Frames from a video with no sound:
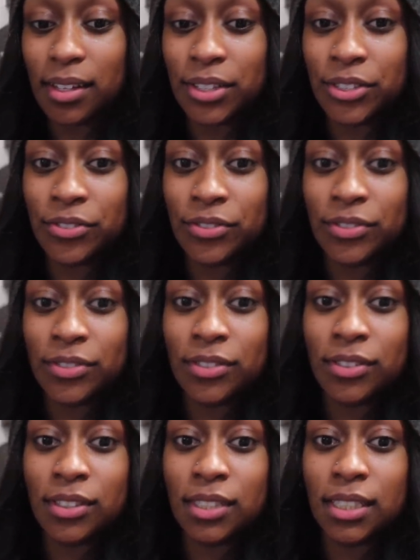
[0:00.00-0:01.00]
Alright,
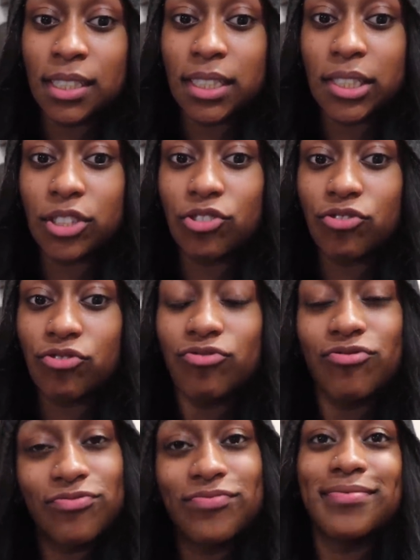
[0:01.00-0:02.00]
check out this
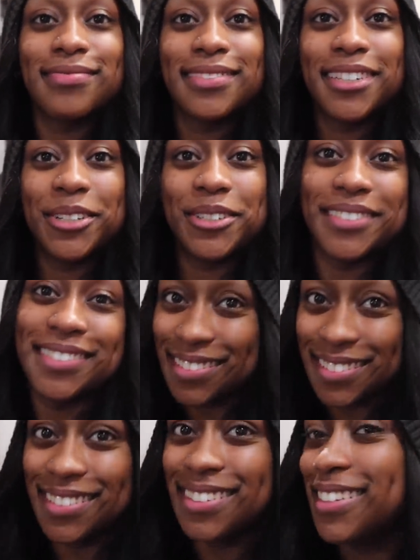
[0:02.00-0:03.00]
Christmas music station
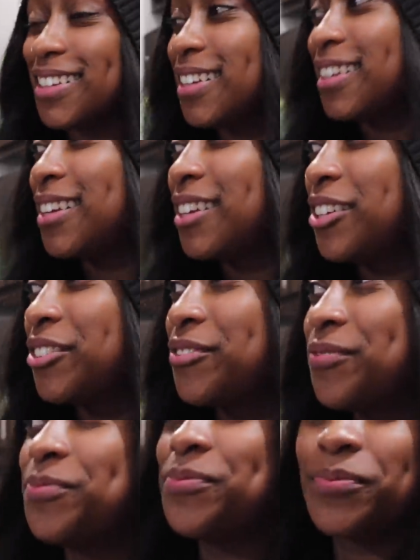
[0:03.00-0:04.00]
on YouTube Music.
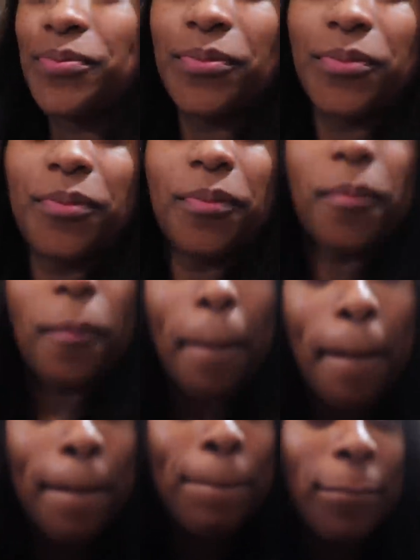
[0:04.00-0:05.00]

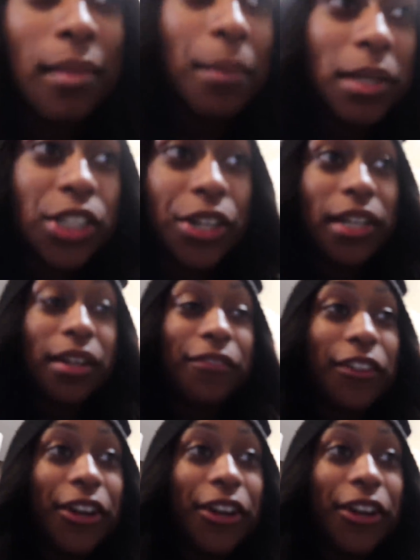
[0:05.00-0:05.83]
Let me turn it up for